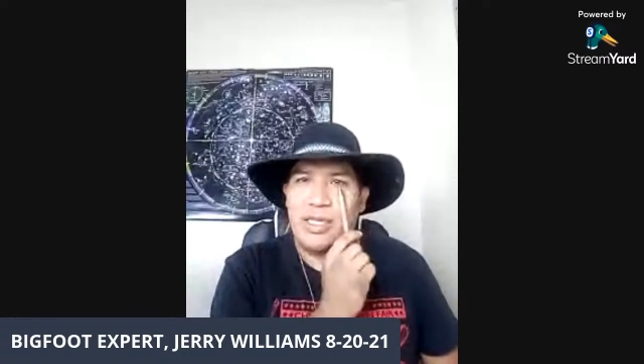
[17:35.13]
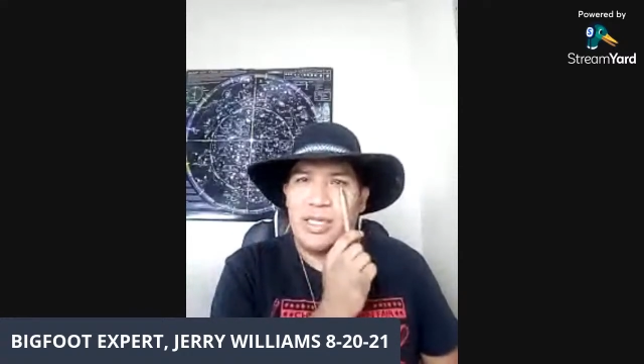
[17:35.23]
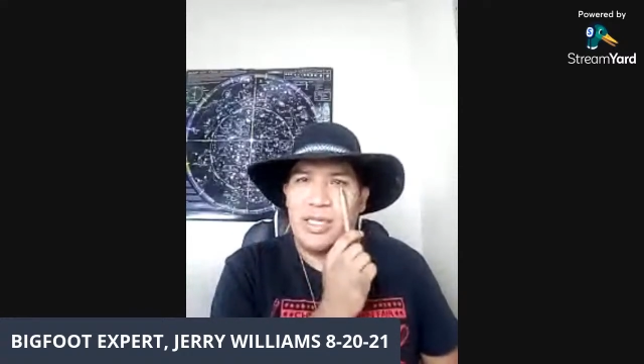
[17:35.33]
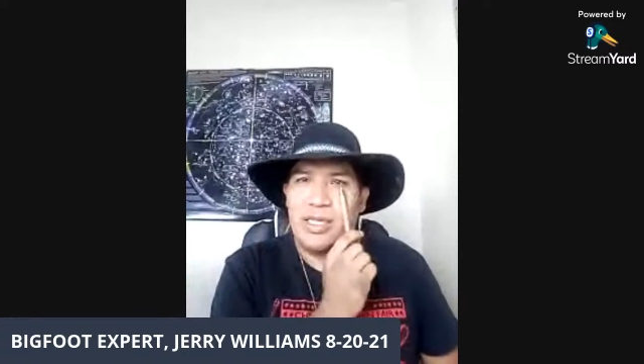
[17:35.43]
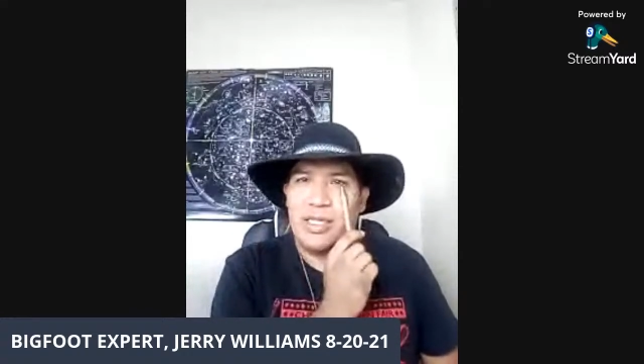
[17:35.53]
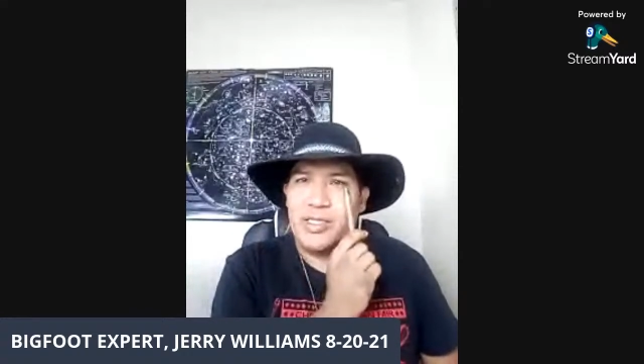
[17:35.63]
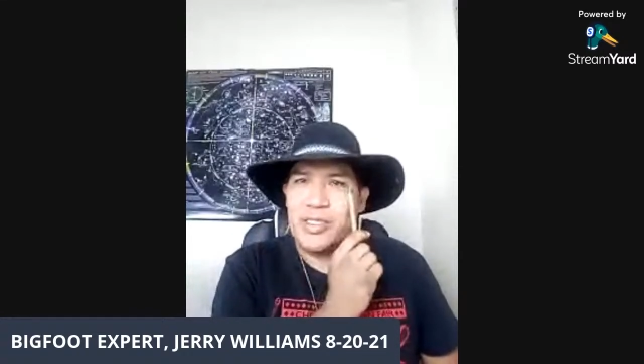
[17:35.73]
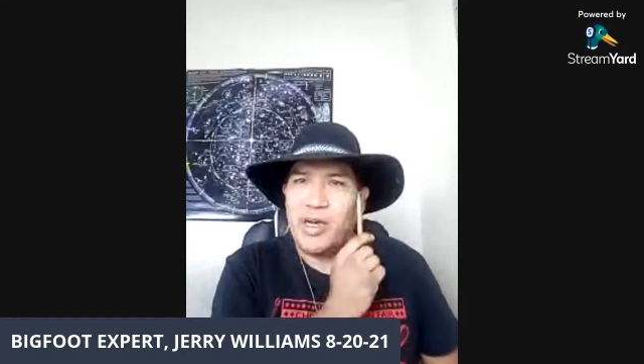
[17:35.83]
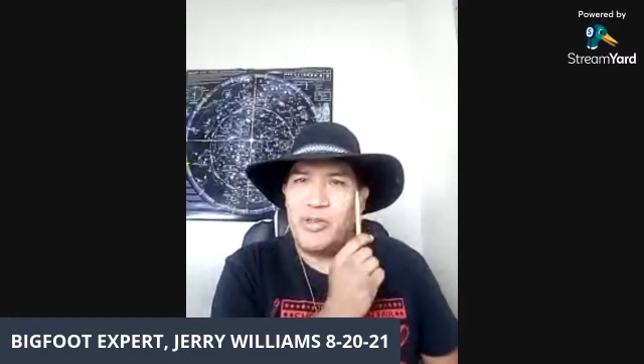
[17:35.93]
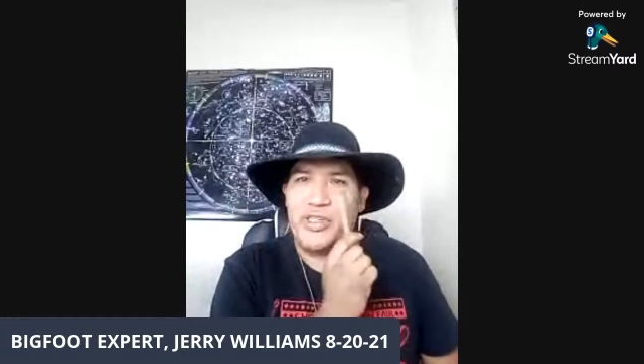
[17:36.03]
This is called
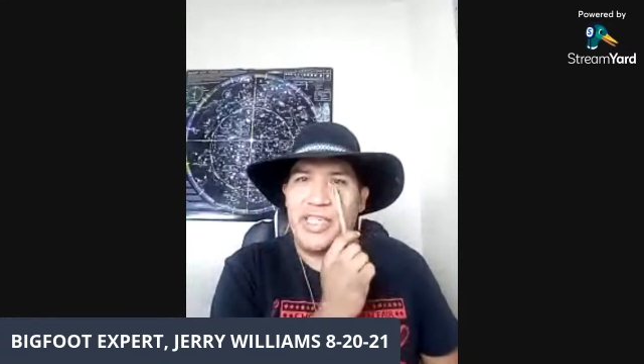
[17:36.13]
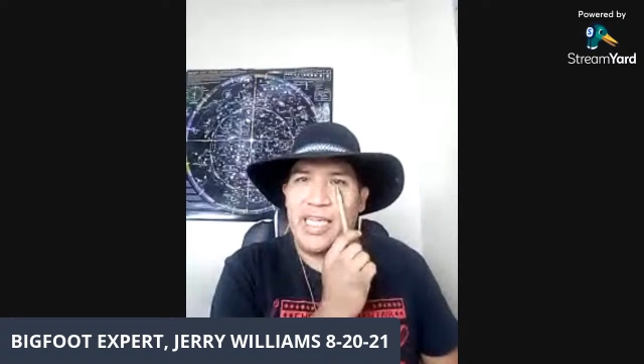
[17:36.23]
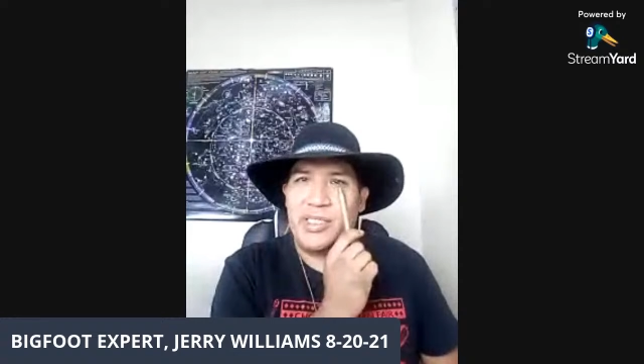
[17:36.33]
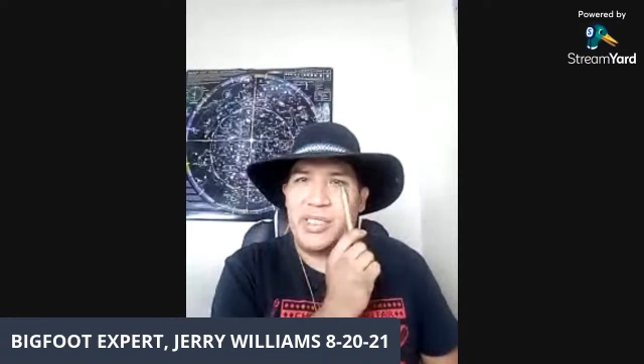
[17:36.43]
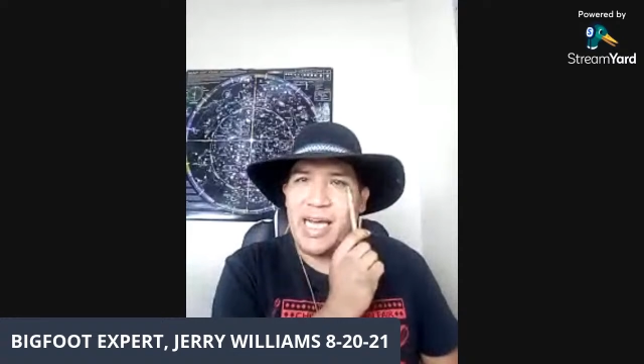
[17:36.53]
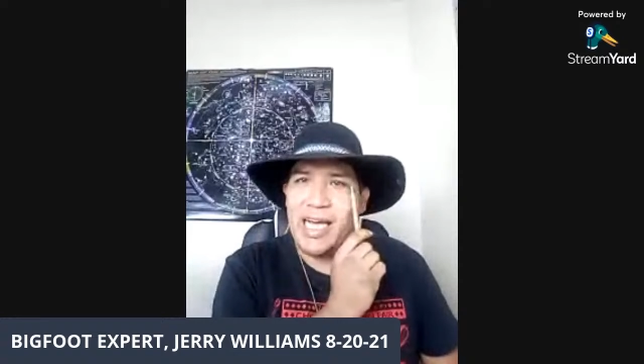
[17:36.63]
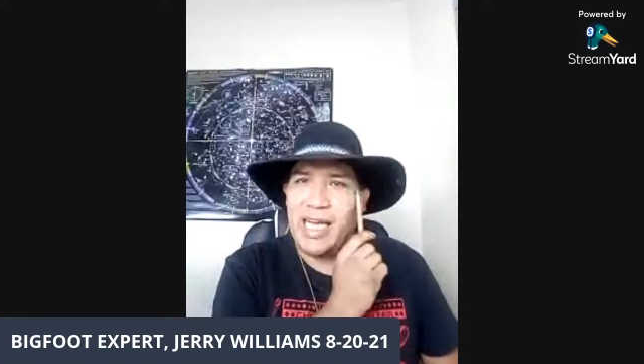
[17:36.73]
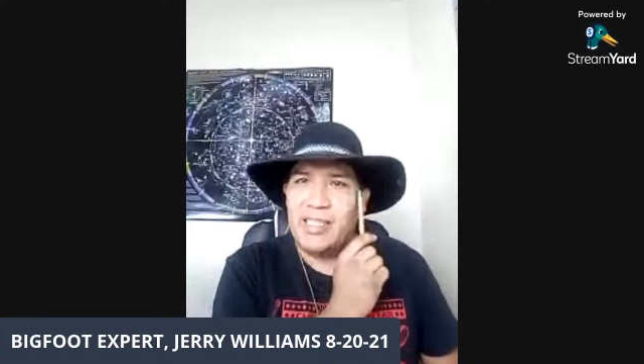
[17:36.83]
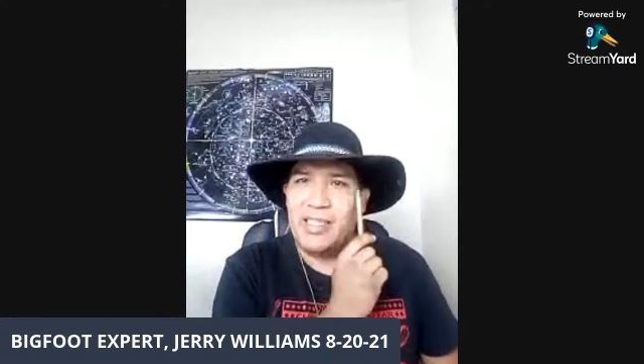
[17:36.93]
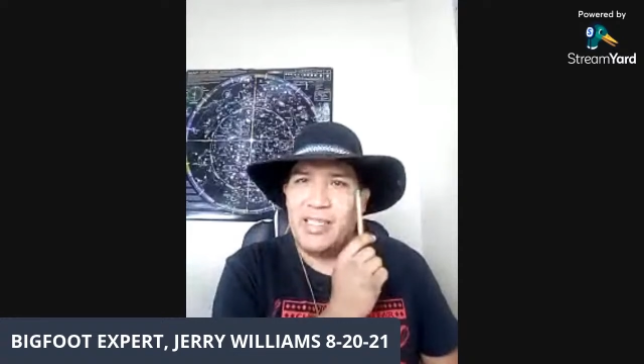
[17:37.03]
your death
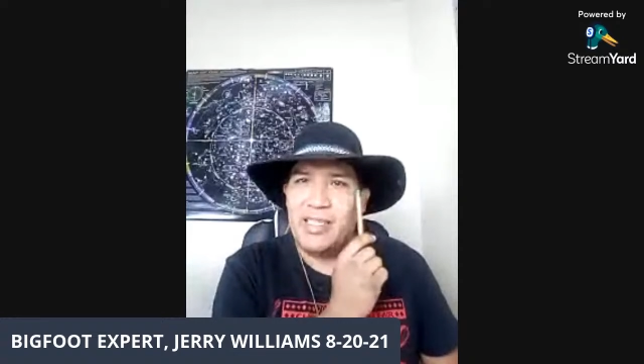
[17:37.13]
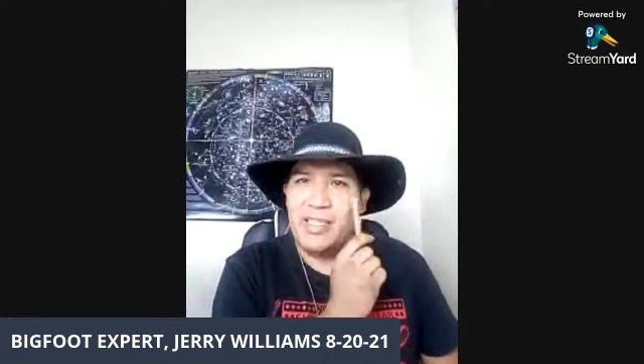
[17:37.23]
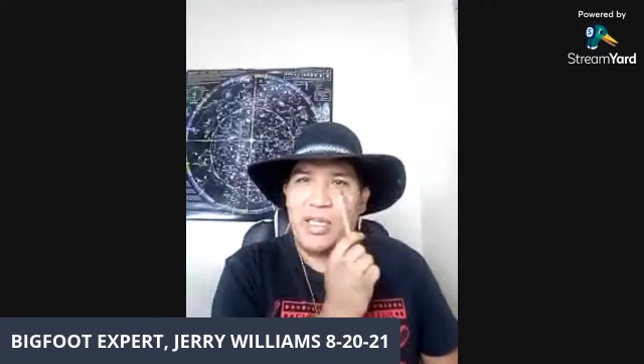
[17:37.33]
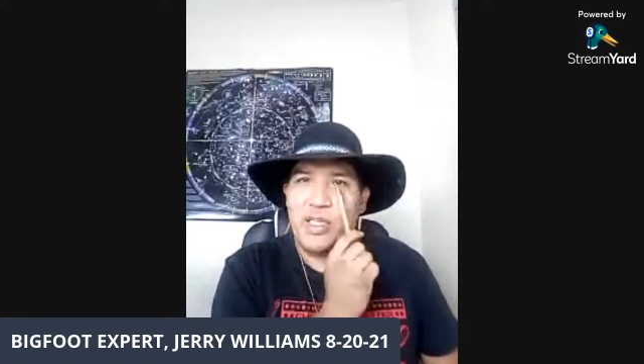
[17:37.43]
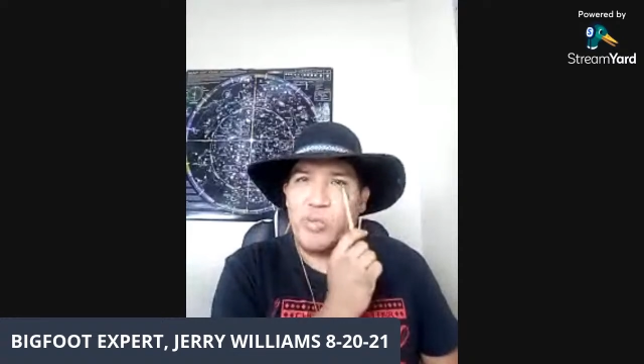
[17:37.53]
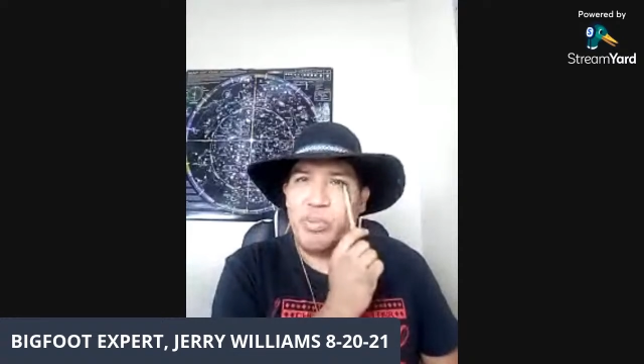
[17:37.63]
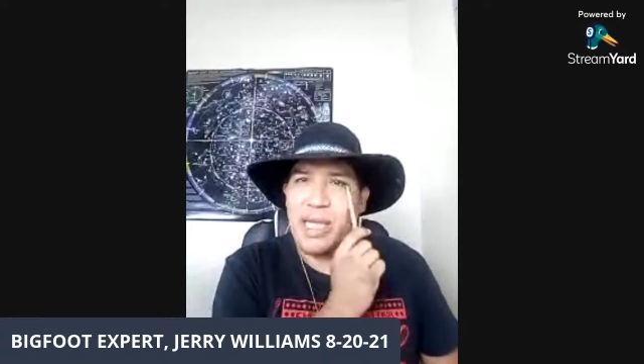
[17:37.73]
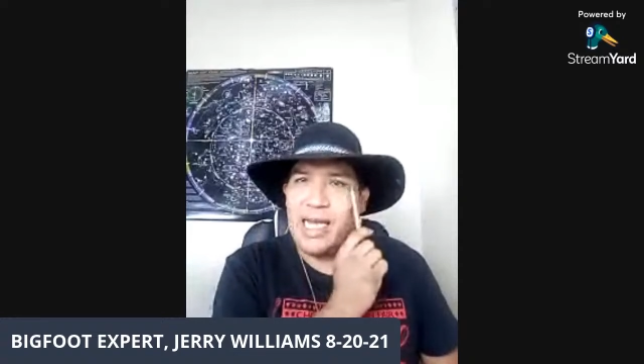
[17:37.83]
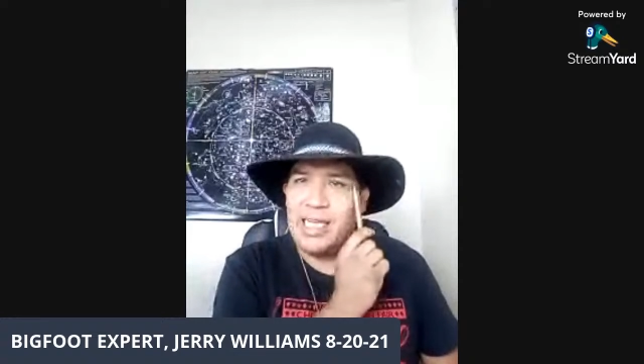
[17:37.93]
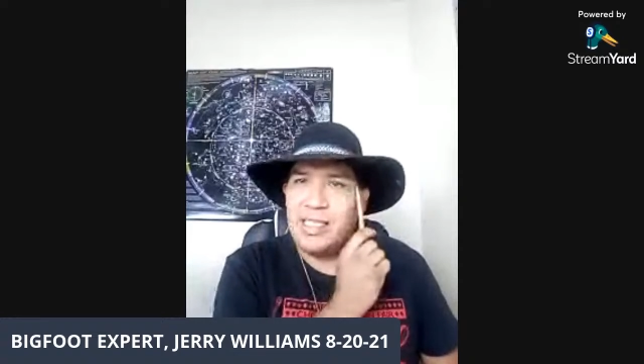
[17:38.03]
side, your
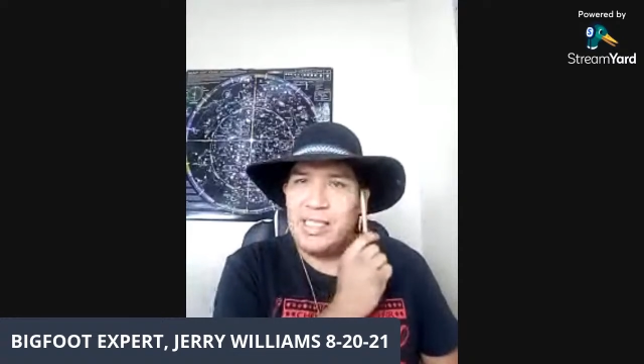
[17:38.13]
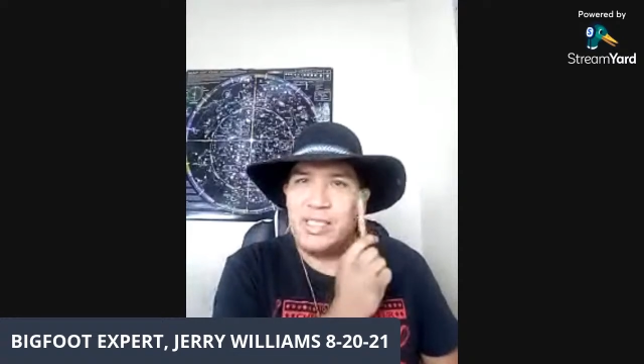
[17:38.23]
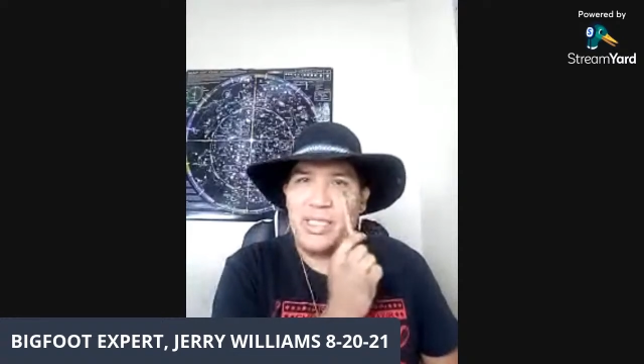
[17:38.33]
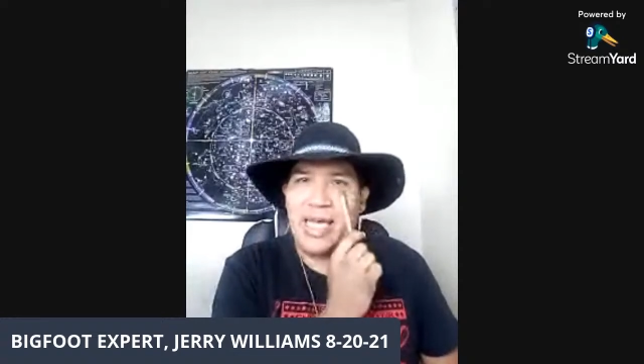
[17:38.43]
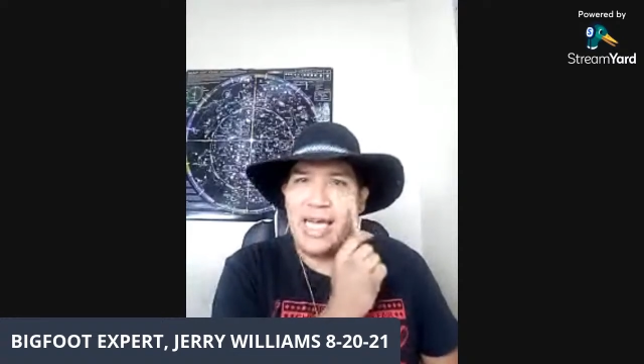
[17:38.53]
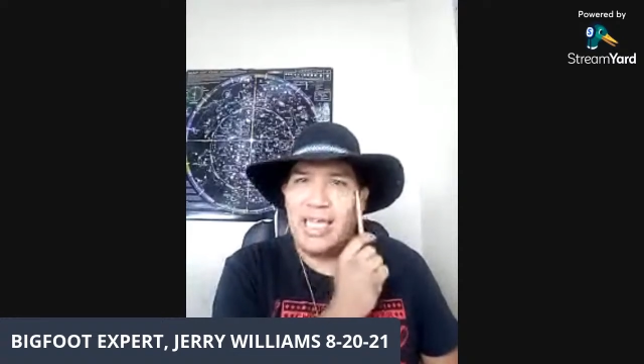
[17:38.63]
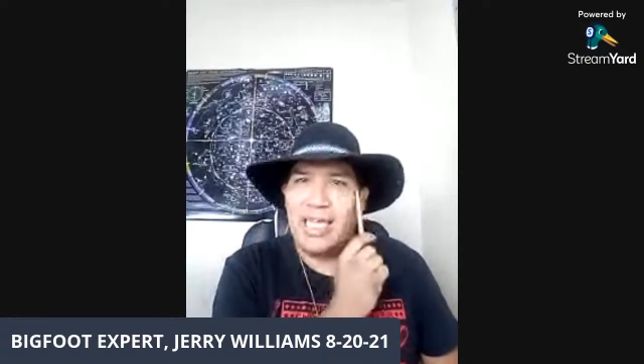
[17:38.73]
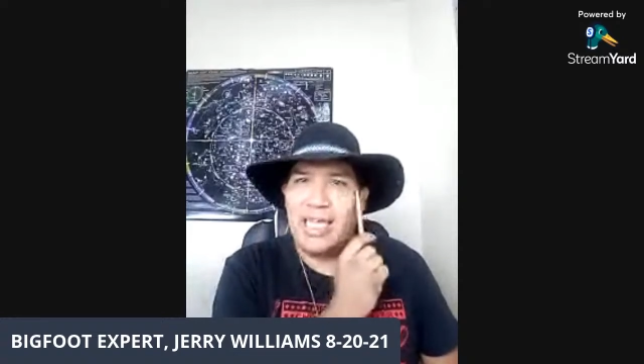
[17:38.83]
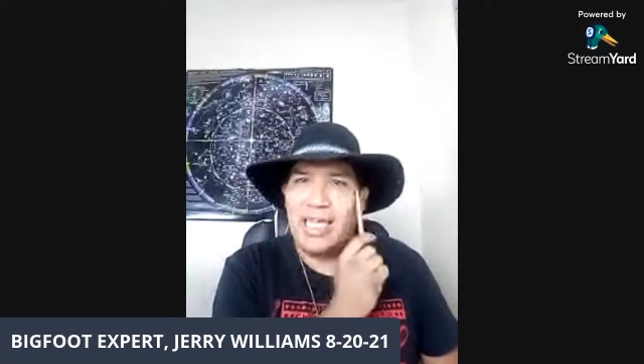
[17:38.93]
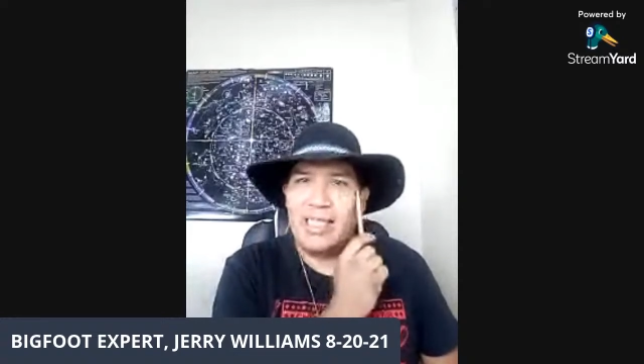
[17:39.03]
blind side.